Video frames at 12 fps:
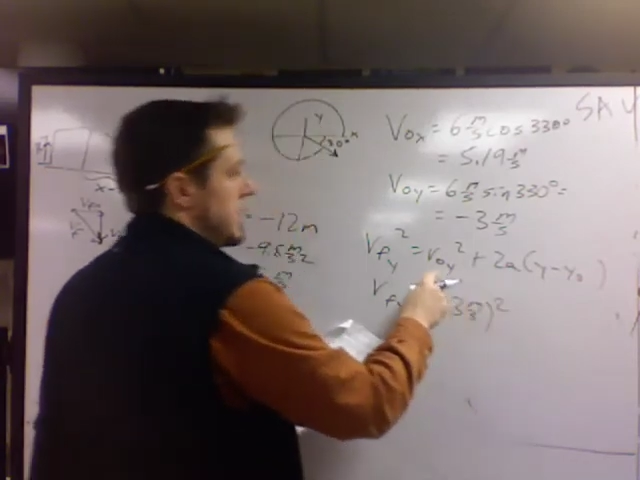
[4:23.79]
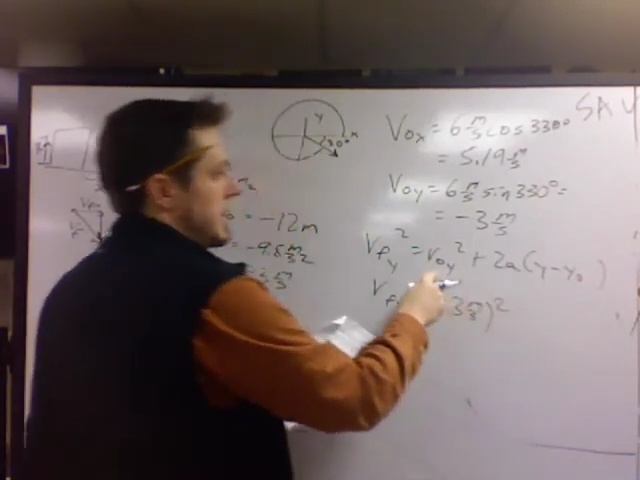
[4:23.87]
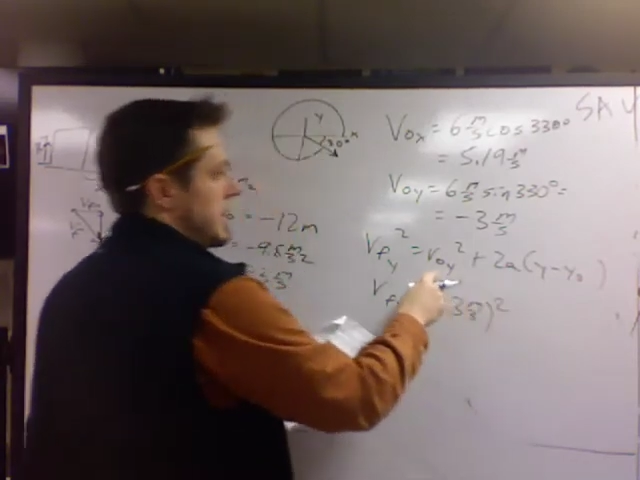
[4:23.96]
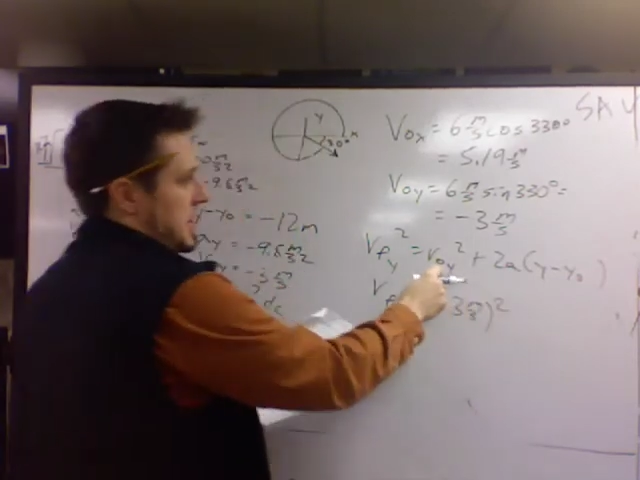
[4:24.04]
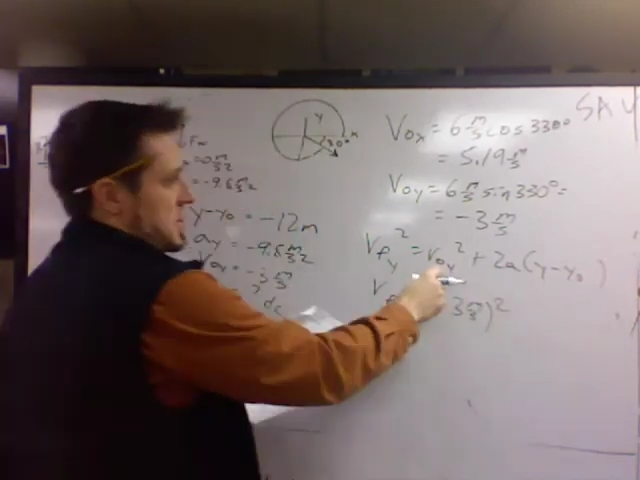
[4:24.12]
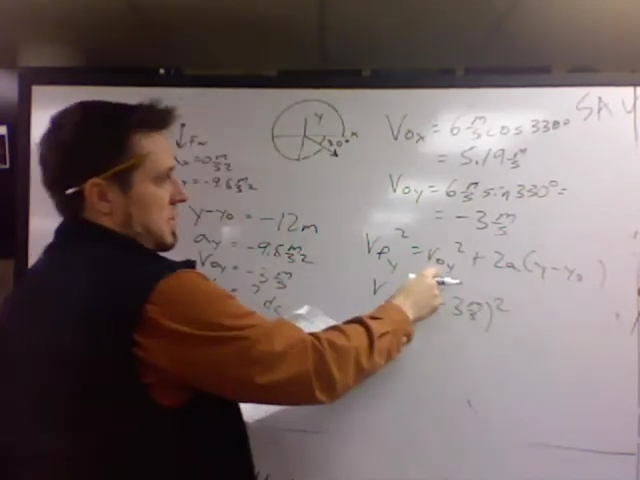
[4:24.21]

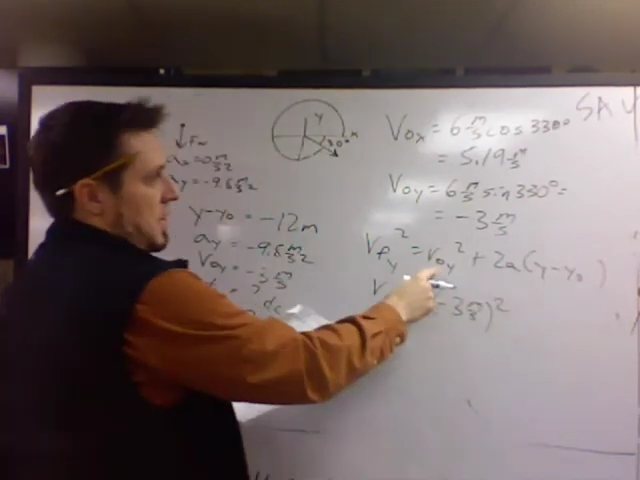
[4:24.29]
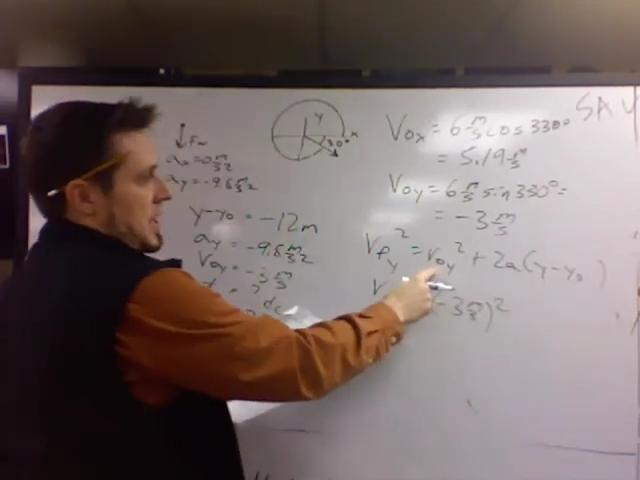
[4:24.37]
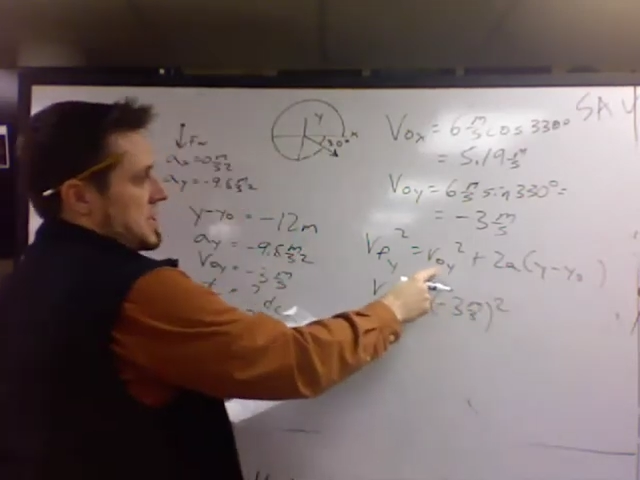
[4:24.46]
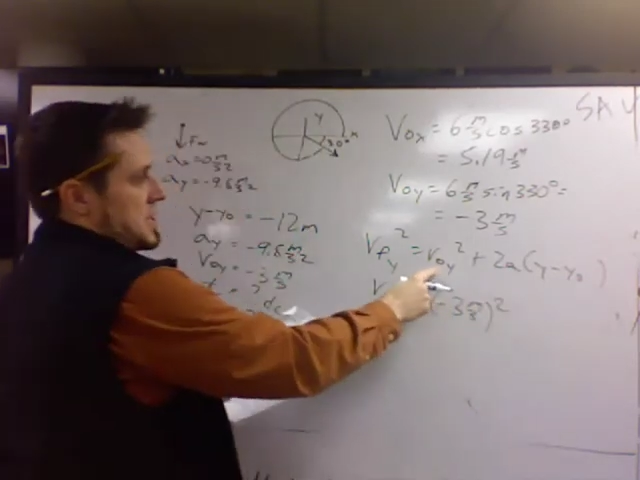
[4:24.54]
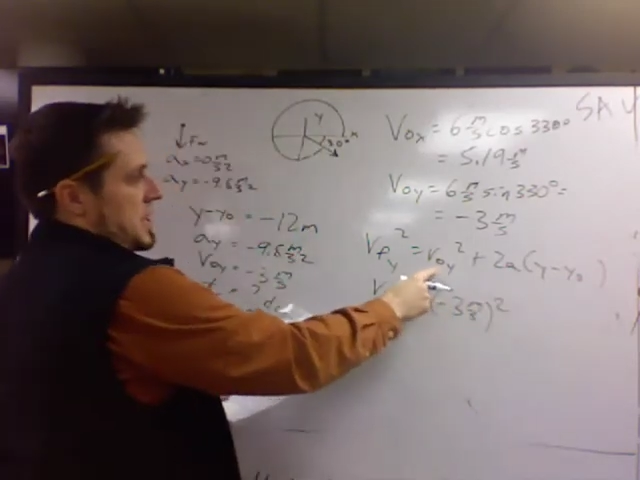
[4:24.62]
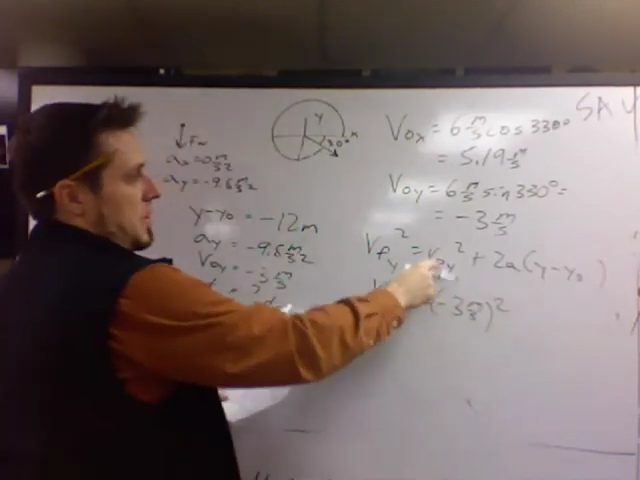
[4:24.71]
The initial
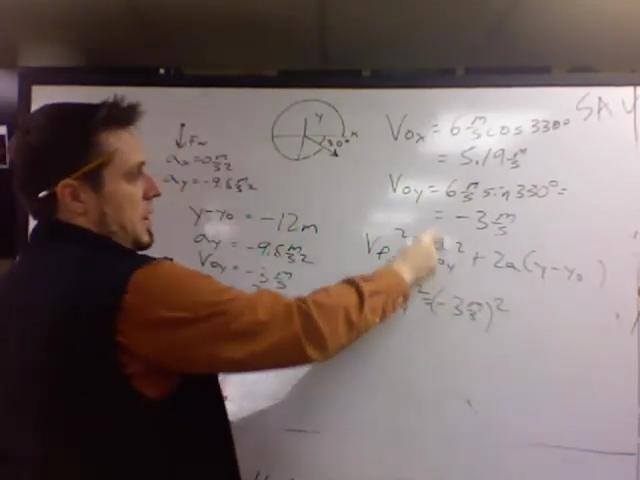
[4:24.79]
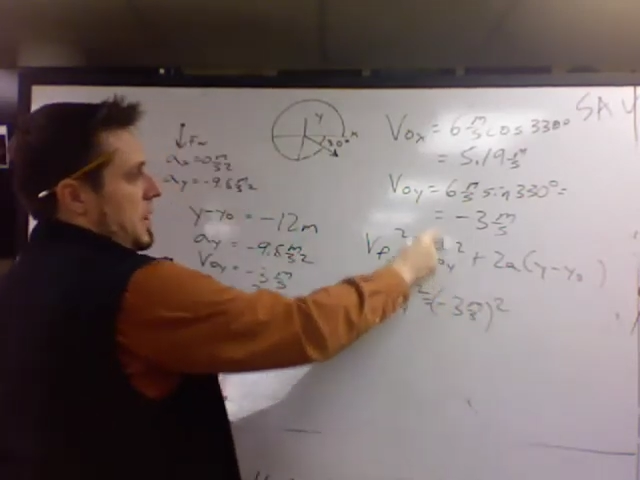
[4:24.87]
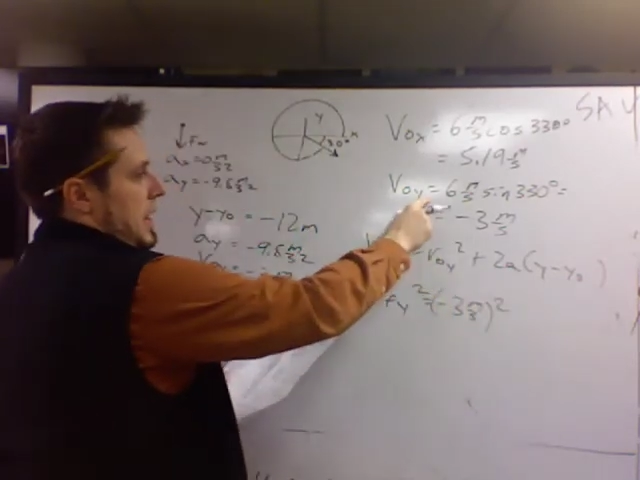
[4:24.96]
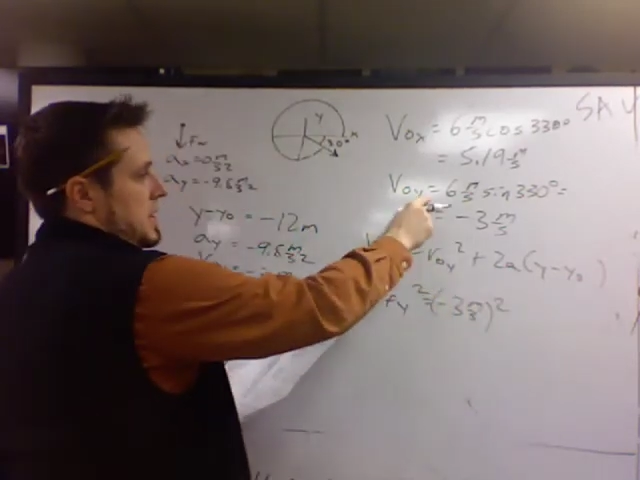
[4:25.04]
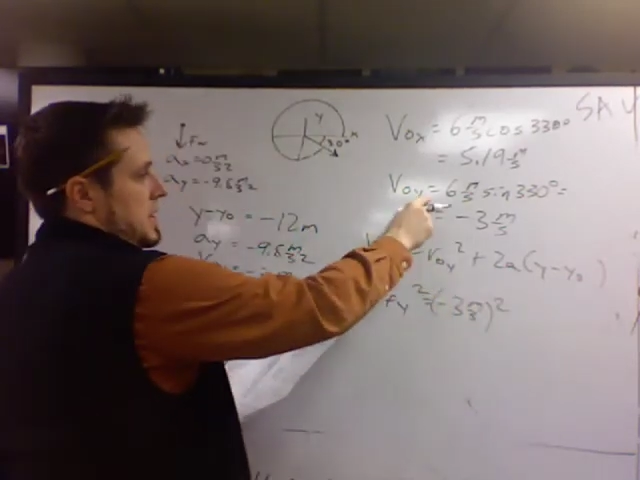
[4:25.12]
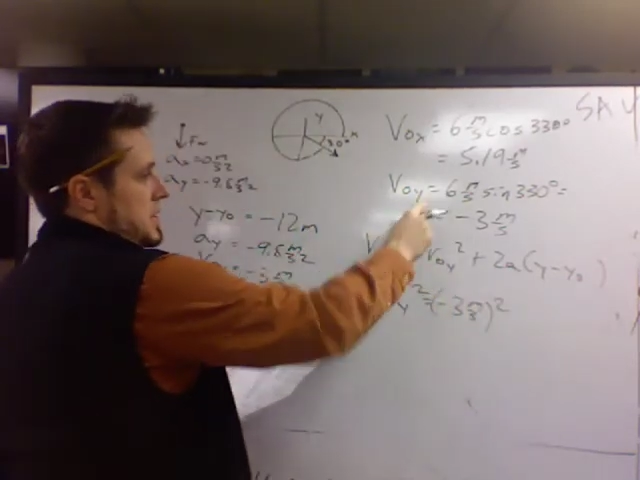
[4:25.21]
velocity in the
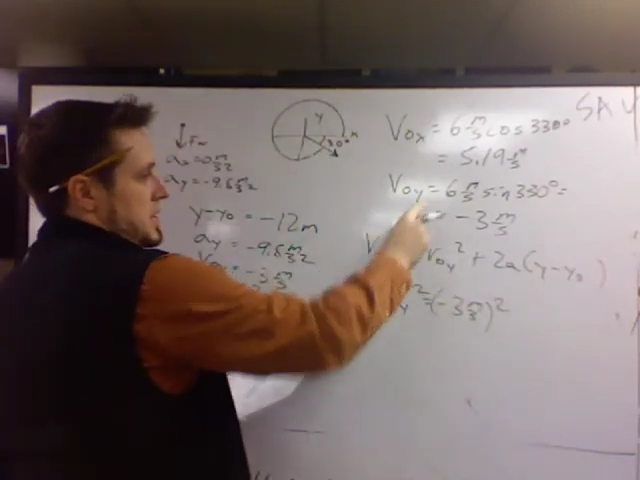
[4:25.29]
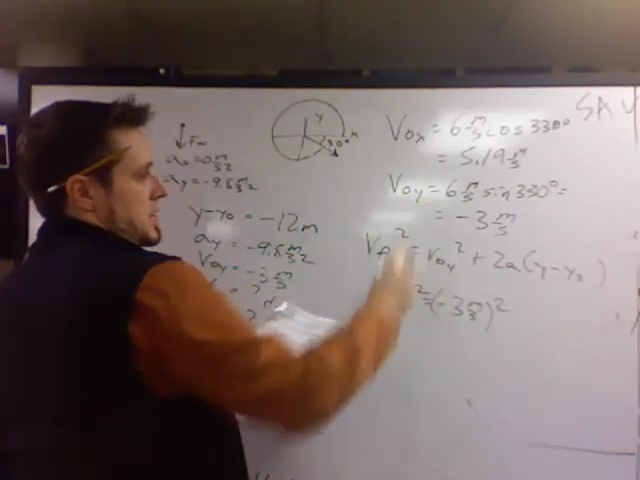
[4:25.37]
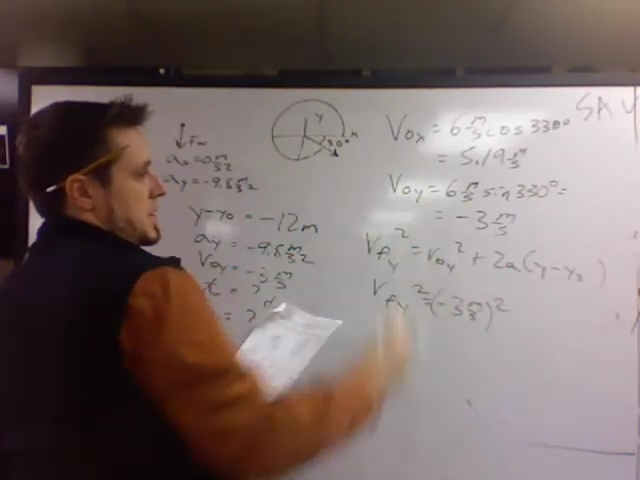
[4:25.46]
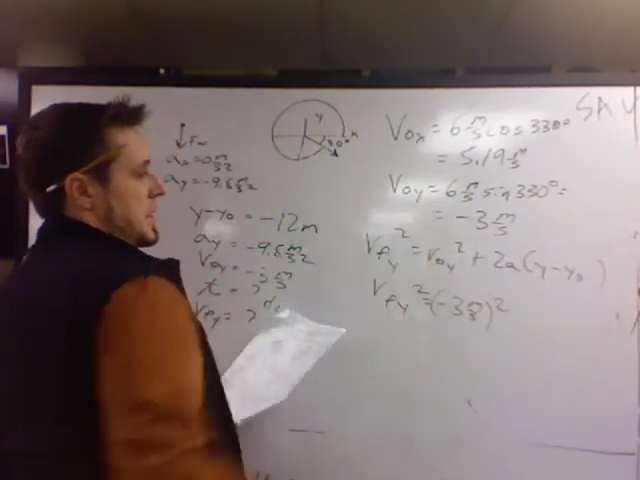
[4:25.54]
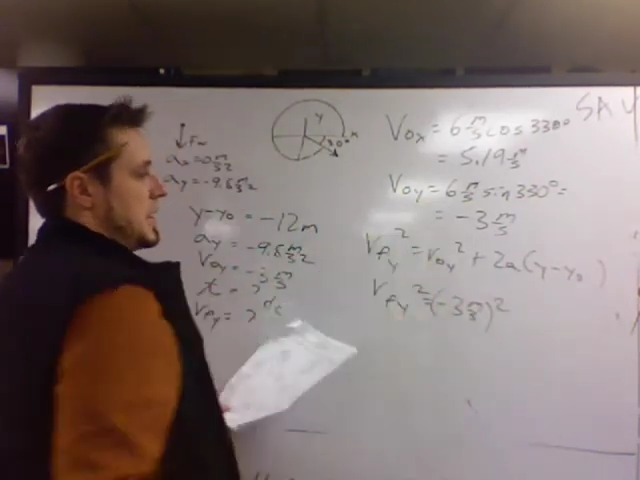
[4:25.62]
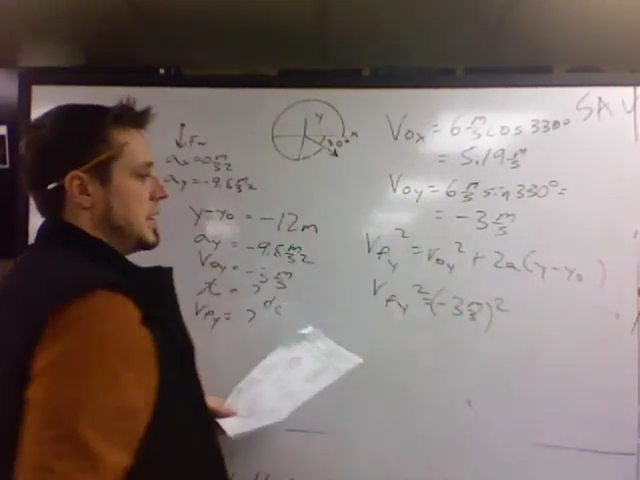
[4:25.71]
y is
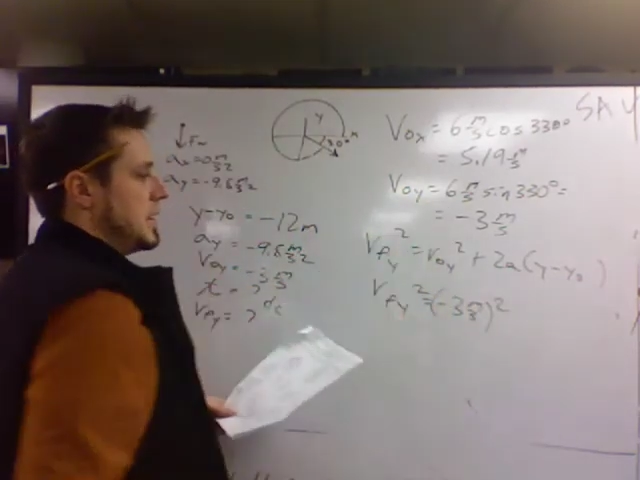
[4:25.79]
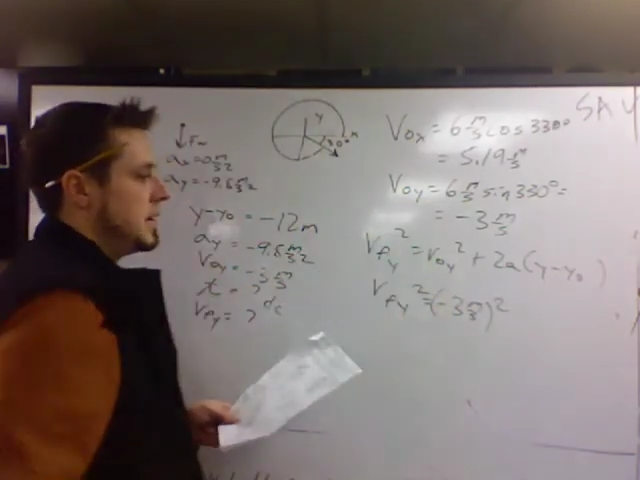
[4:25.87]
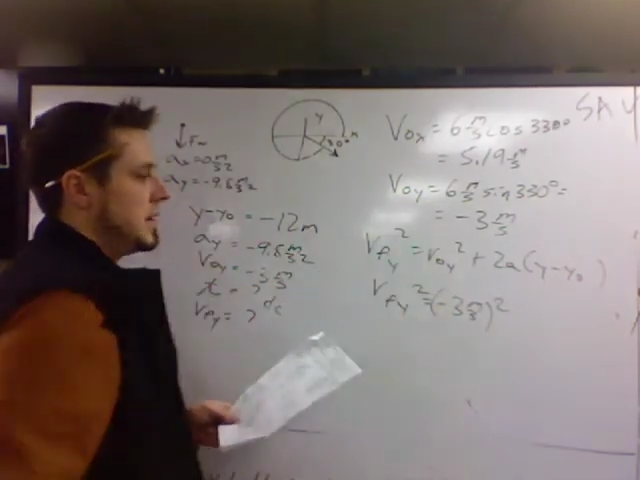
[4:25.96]
just the